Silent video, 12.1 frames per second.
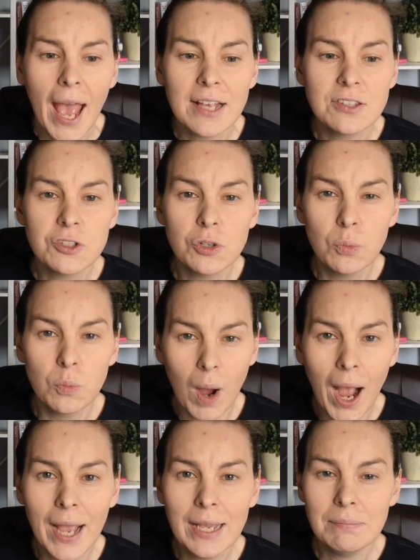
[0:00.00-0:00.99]
as to
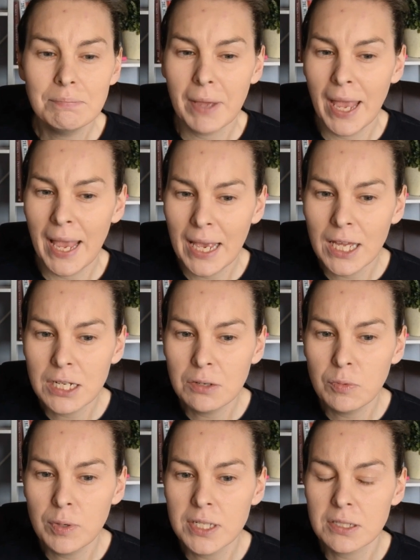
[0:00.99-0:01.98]
why Hannah
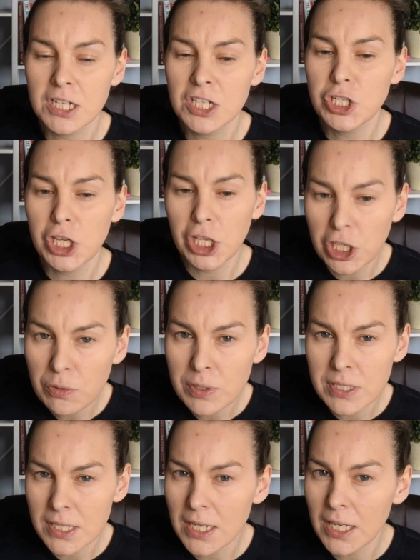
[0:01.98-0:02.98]
was
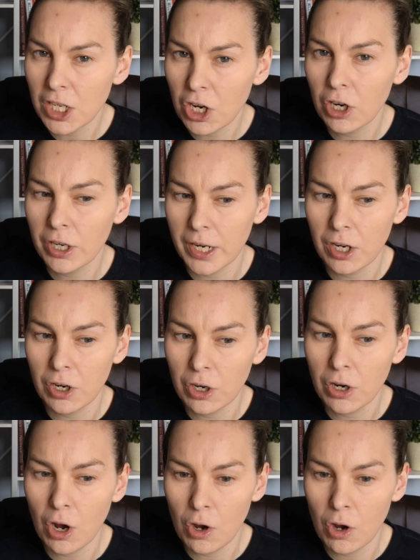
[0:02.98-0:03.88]
continuously getting hurt at her